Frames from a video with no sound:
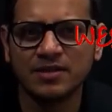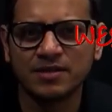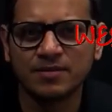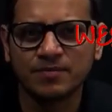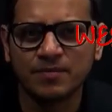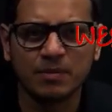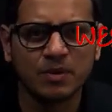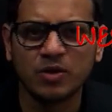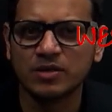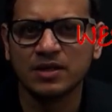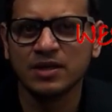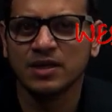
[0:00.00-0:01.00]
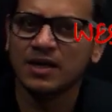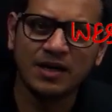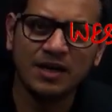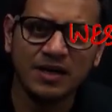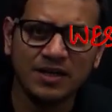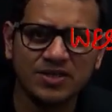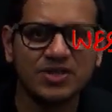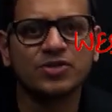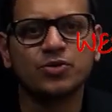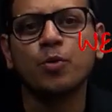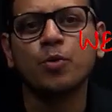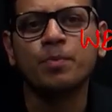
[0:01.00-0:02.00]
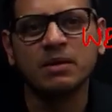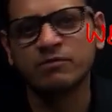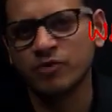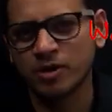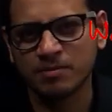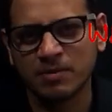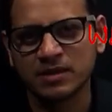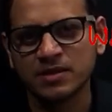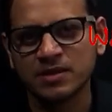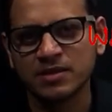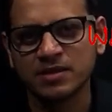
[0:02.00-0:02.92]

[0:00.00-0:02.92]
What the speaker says: Because religion is opium for masses.